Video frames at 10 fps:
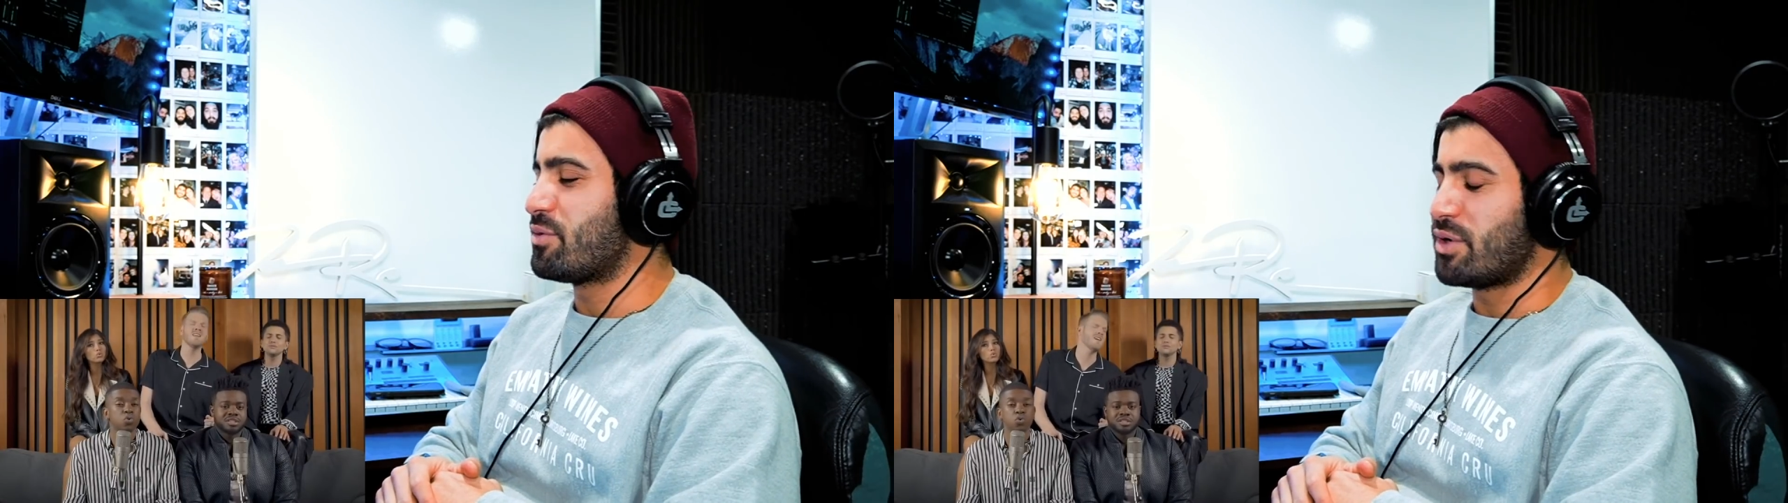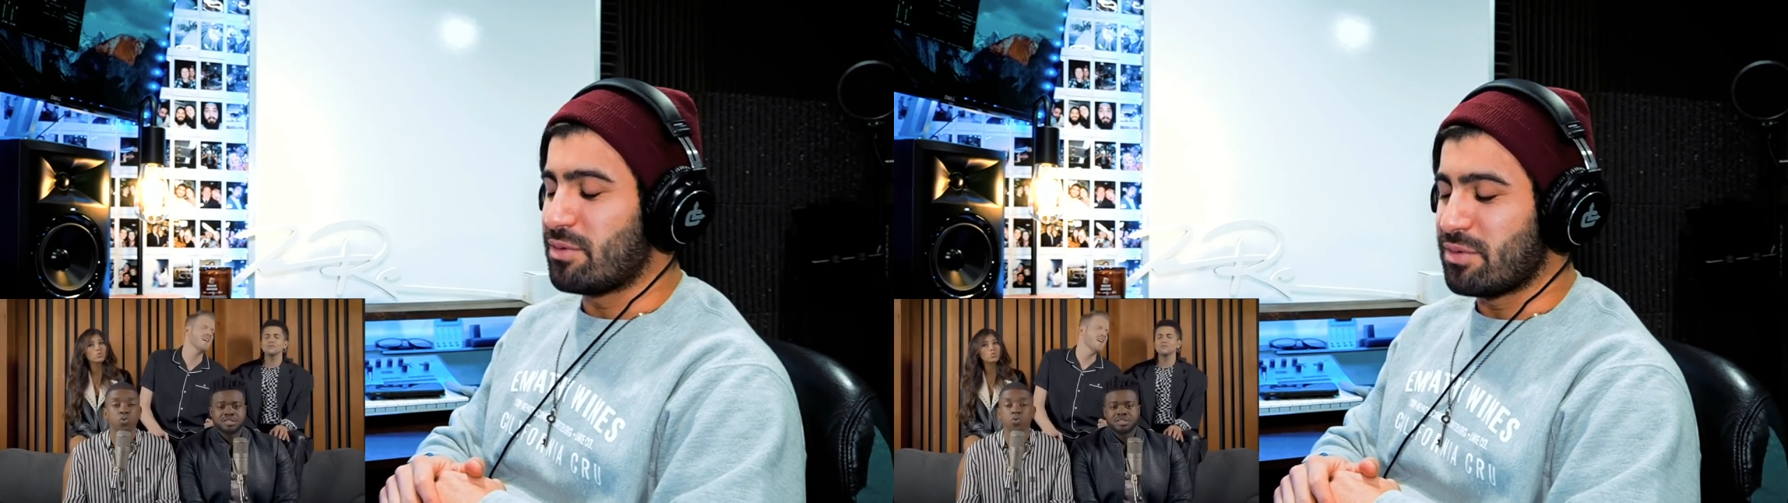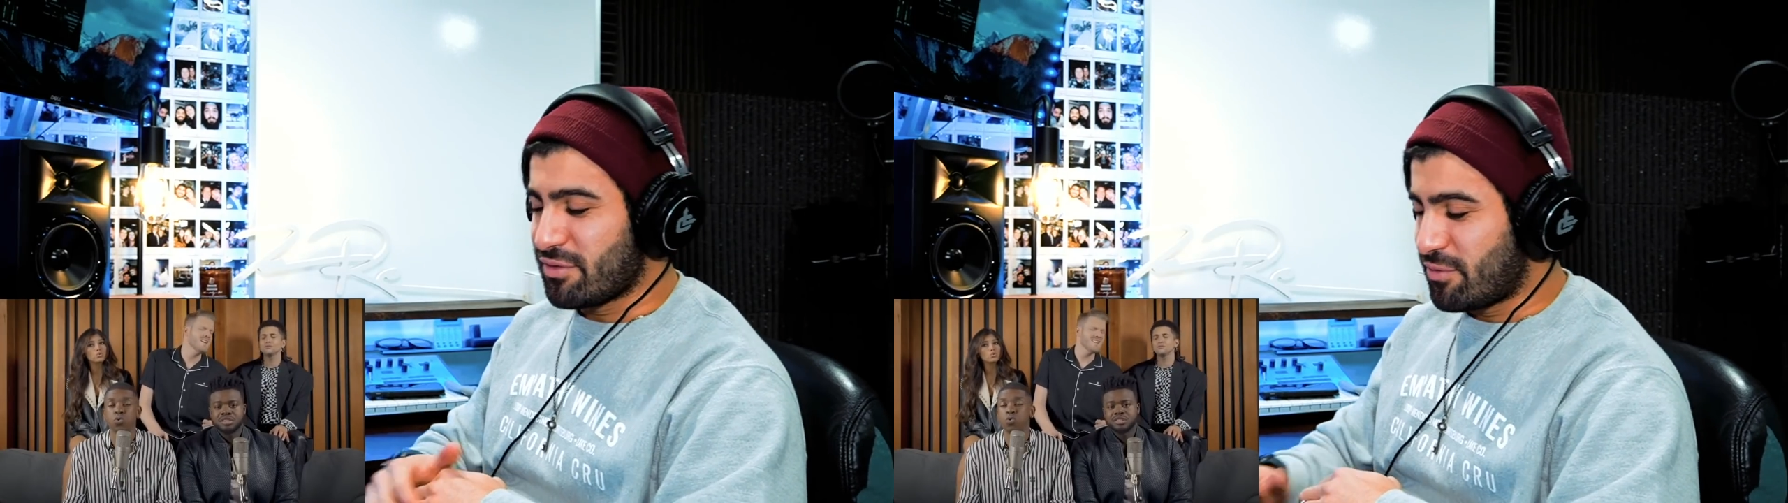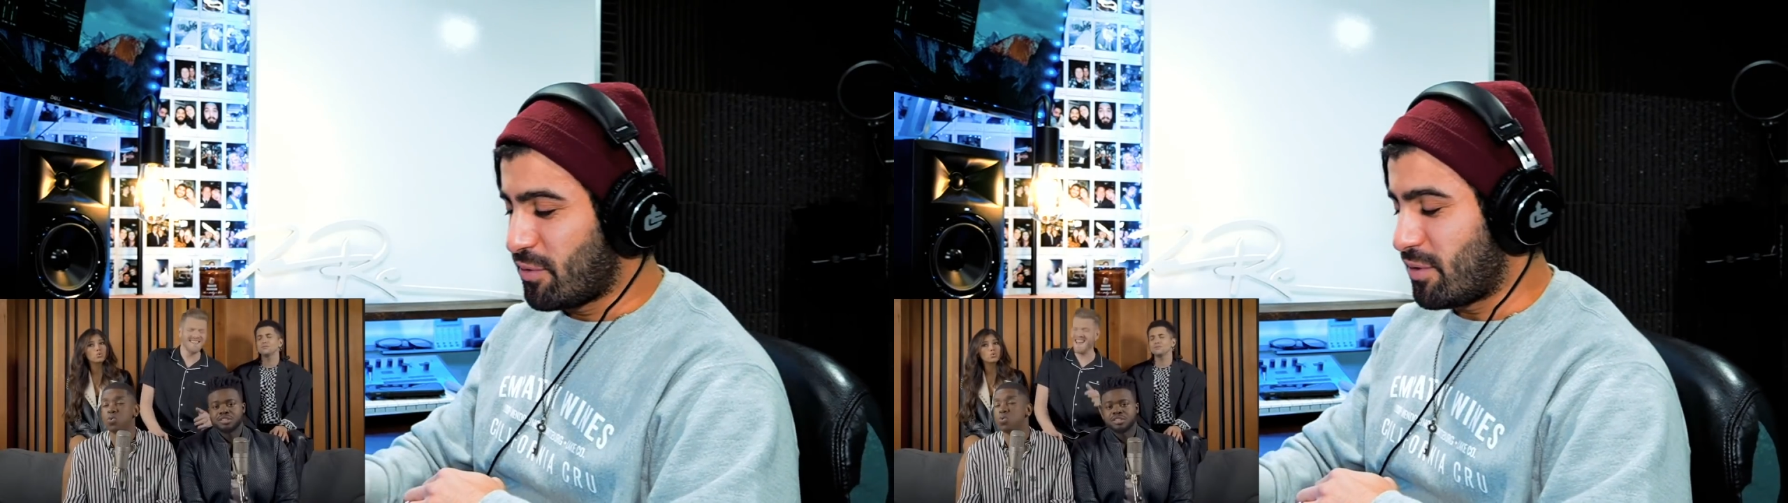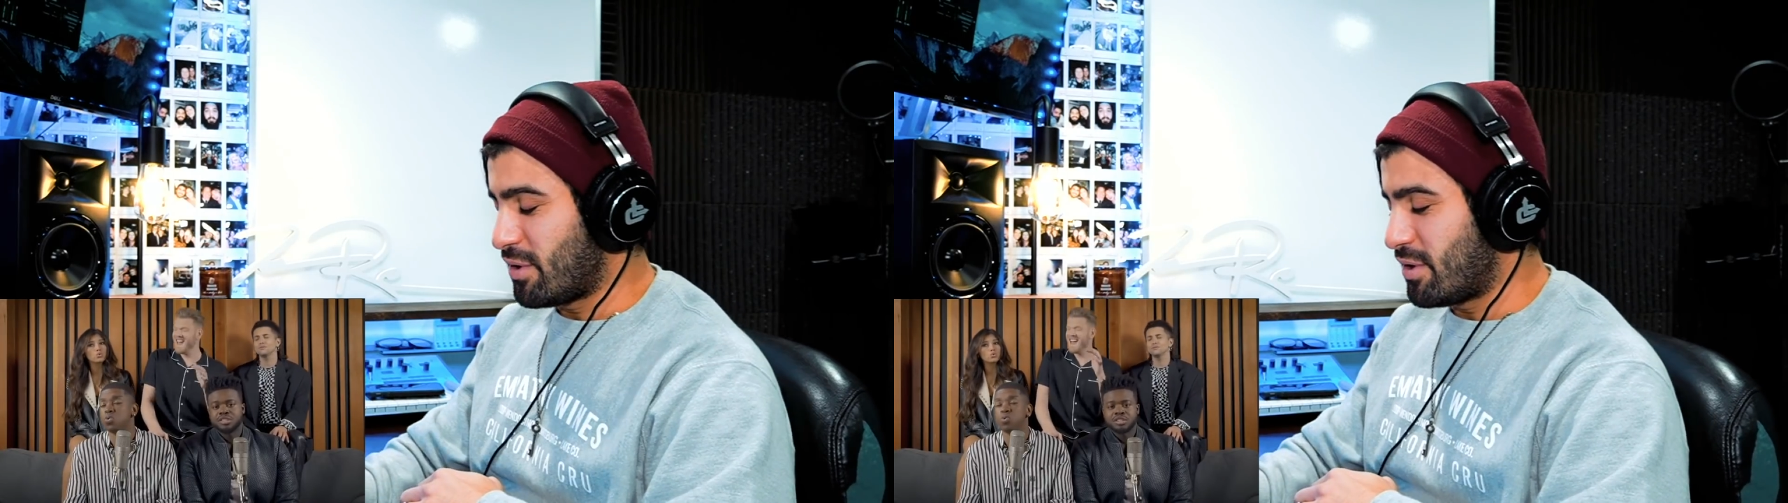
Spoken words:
the word I'm looking for?